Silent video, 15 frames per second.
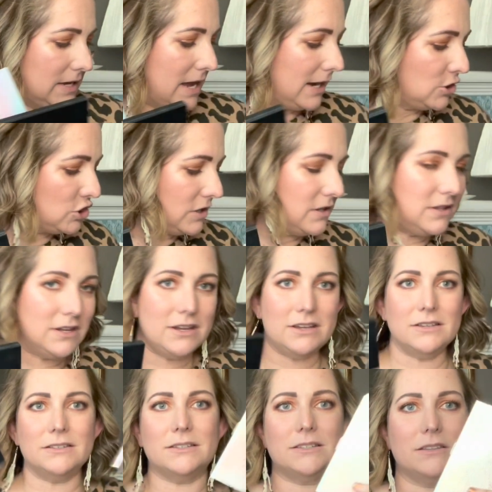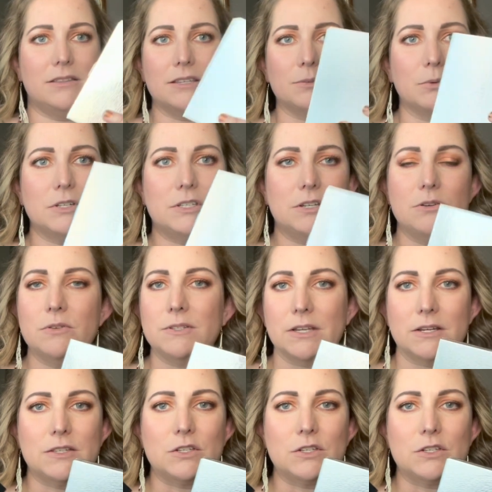Actually, this one too, size